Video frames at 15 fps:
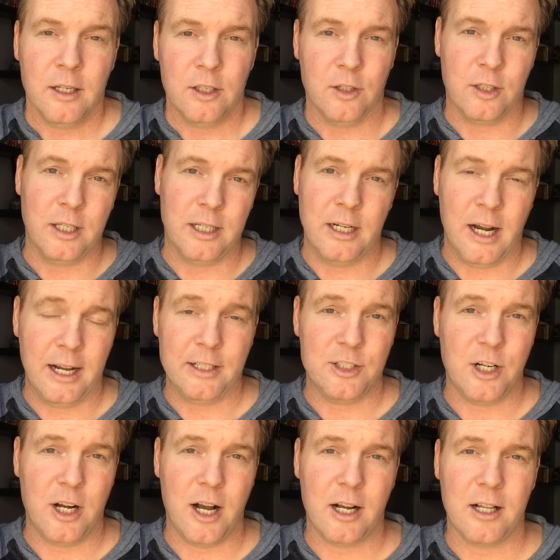you're getting hot
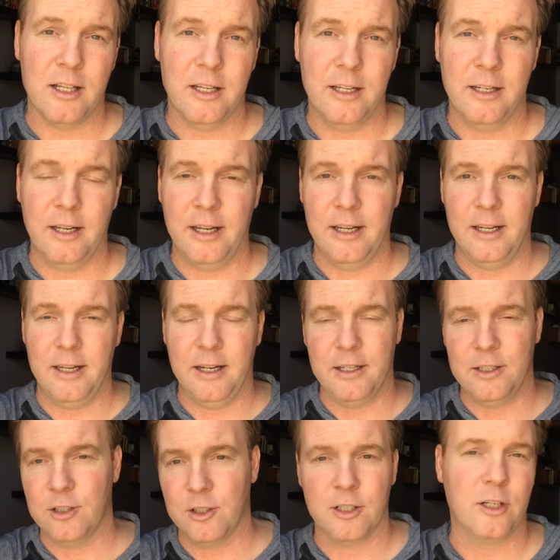chocolate
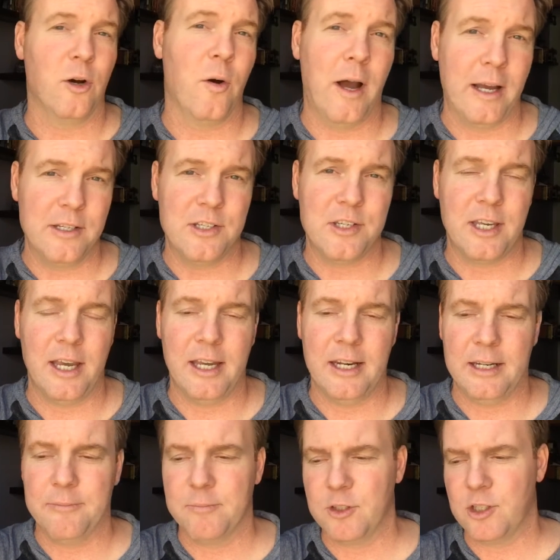and you're going to go ice
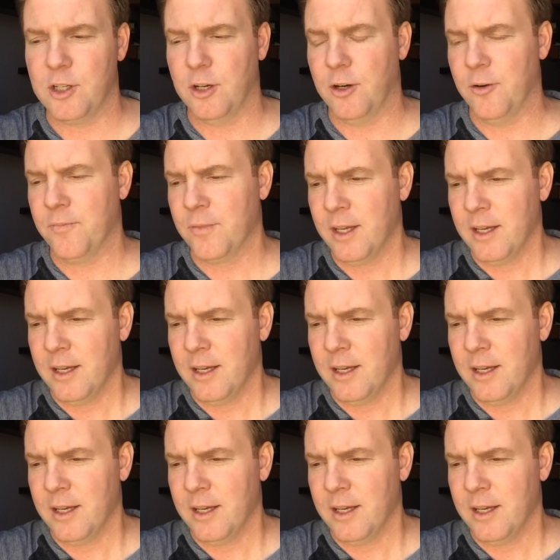skating. So